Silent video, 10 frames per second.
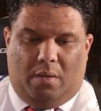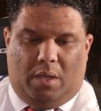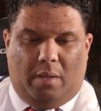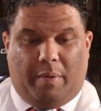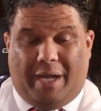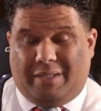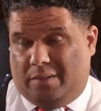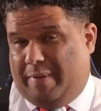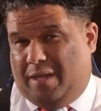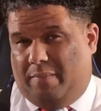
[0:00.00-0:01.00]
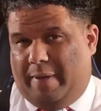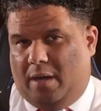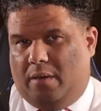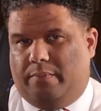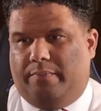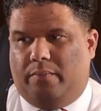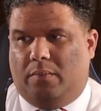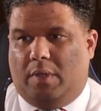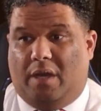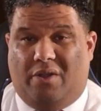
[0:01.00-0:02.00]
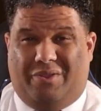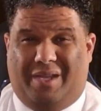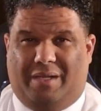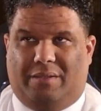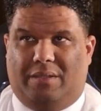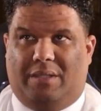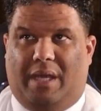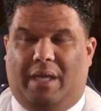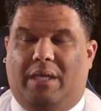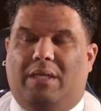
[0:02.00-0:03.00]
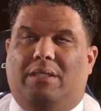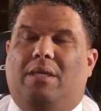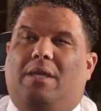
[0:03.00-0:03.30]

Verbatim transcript: in the process make you better. Another thing is to say is